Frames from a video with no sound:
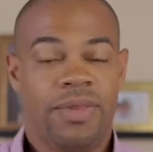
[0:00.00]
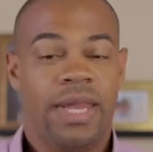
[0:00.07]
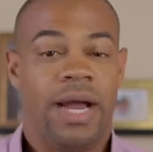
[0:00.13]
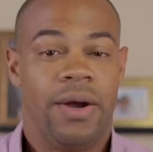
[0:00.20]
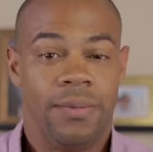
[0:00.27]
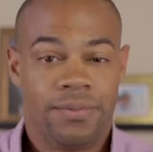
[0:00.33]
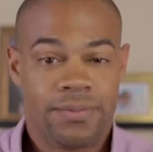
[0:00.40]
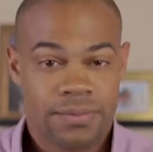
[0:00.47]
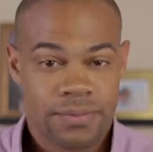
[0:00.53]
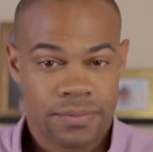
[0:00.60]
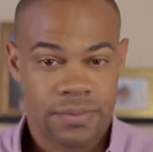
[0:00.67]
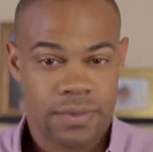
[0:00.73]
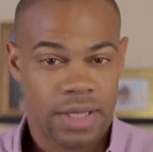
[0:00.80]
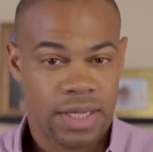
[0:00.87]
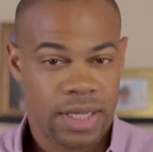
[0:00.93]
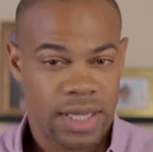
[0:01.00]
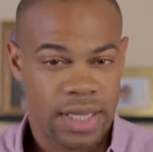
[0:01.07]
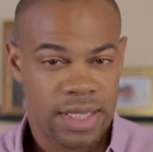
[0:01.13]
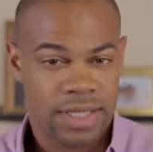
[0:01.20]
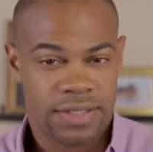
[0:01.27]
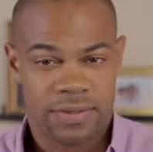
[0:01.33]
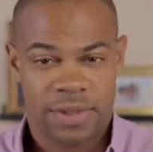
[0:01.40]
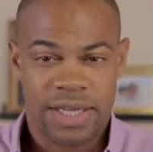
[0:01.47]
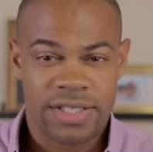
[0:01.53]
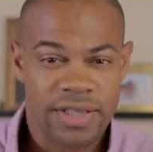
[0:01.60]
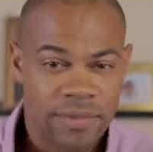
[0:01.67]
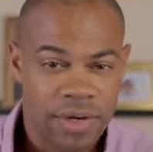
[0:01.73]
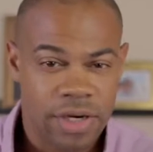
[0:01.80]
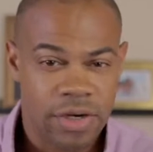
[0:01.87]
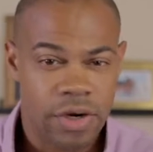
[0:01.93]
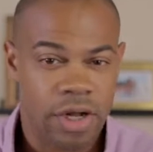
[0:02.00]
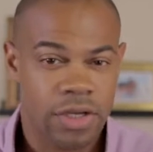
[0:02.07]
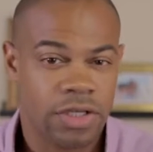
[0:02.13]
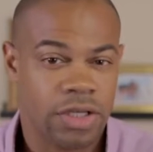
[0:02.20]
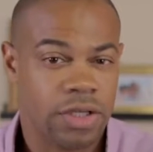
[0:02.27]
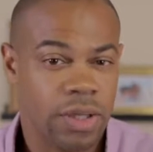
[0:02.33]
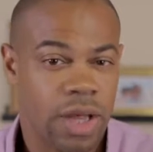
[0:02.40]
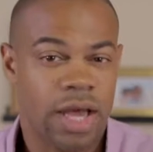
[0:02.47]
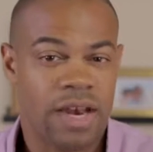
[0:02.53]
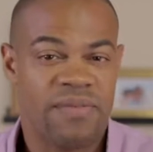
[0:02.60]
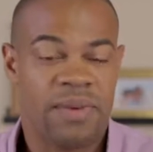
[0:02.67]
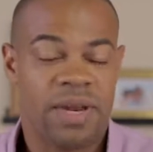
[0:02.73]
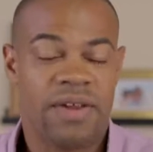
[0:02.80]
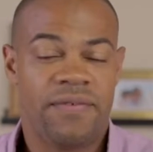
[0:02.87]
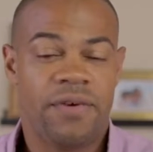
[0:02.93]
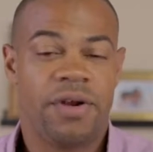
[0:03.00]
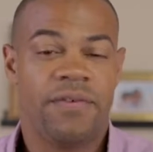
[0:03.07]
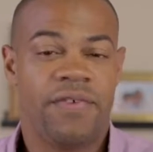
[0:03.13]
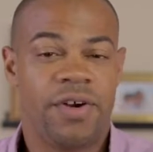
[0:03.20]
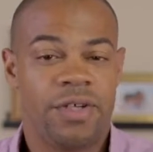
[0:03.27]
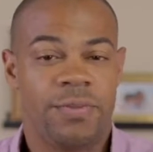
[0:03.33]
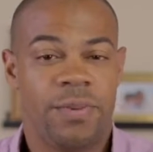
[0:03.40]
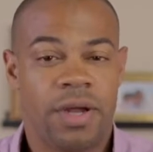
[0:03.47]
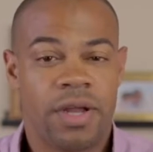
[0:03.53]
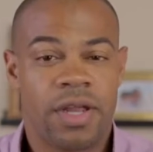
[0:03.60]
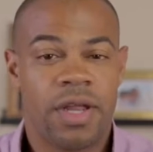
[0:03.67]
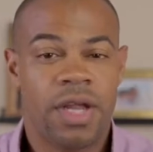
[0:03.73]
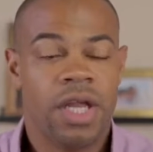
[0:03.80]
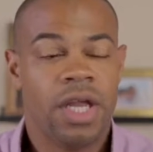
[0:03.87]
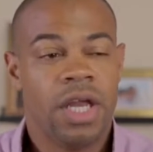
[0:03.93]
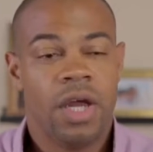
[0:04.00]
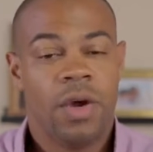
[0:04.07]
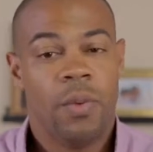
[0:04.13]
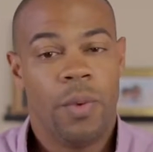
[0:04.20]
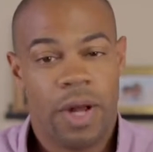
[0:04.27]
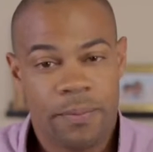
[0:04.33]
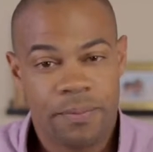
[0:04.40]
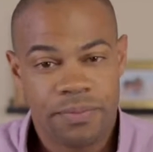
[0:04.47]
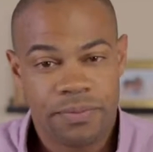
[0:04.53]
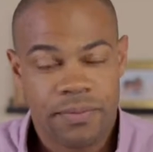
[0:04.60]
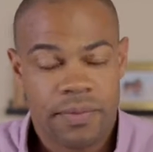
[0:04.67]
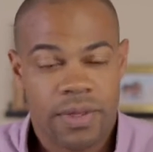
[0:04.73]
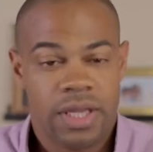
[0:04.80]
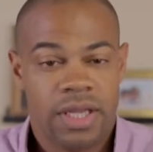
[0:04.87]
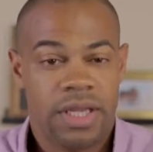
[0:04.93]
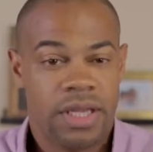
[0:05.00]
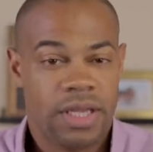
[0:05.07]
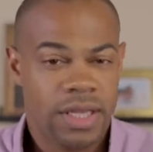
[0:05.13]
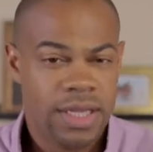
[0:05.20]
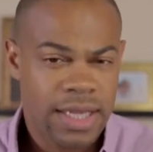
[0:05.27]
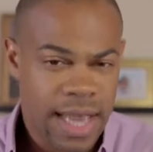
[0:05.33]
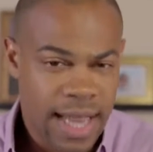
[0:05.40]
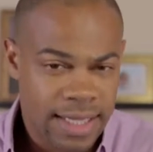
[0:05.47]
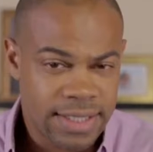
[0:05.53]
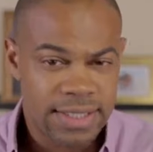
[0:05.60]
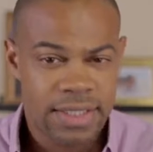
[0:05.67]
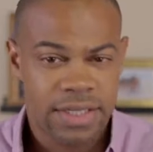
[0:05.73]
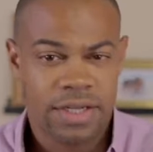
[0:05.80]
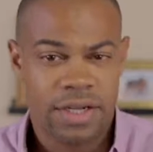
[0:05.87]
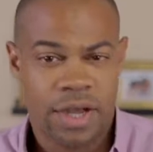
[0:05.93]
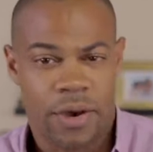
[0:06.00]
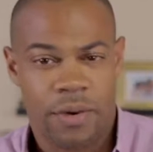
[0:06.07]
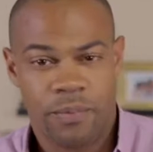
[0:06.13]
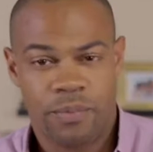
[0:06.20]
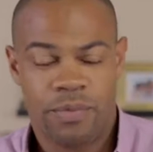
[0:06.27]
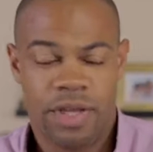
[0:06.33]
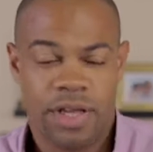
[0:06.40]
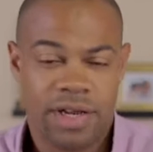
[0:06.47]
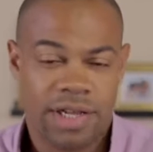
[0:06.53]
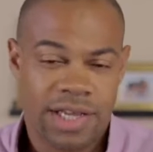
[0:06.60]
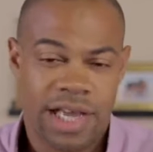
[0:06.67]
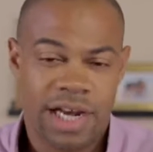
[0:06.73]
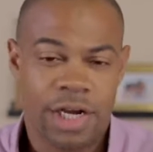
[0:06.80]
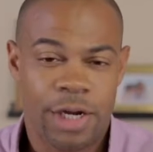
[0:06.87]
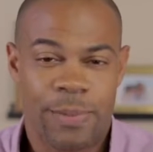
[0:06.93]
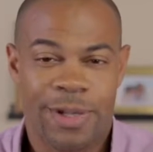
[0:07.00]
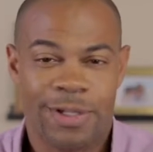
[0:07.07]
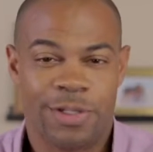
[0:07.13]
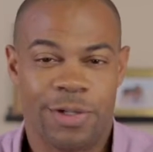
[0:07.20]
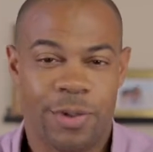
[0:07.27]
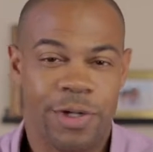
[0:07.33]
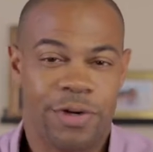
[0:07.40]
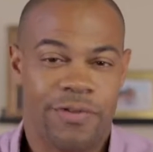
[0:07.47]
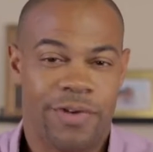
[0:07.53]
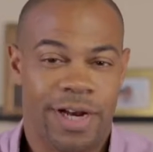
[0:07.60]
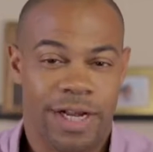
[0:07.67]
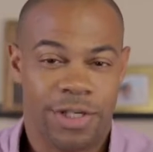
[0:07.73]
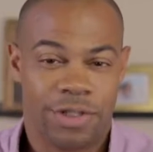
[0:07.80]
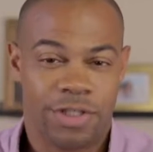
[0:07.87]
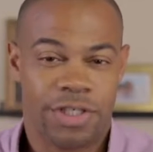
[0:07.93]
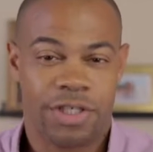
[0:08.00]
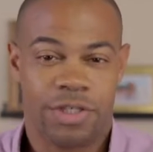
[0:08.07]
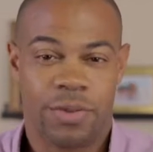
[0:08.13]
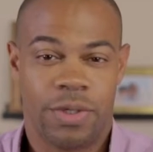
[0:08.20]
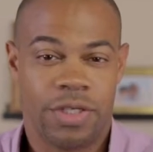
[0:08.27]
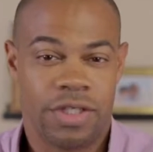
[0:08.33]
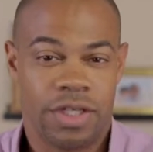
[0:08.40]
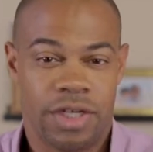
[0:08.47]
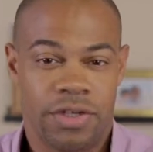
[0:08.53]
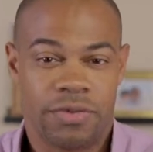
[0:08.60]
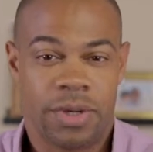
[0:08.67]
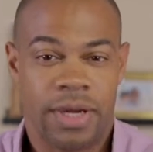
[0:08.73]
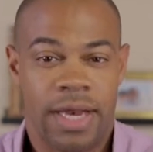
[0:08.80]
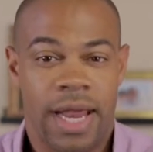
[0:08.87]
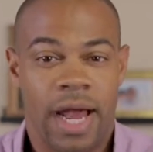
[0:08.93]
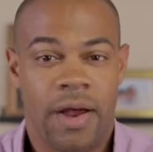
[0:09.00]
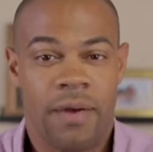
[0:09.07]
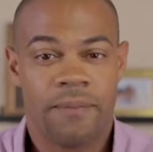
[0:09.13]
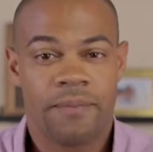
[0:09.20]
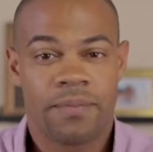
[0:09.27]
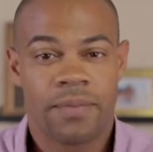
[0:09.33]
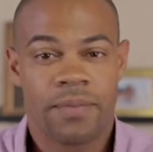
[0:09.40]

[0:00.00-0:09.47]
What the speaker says: Now, is around $700 a lot of money for your first book? Well, yes and no. It kind of depends on what your financial situation is right now.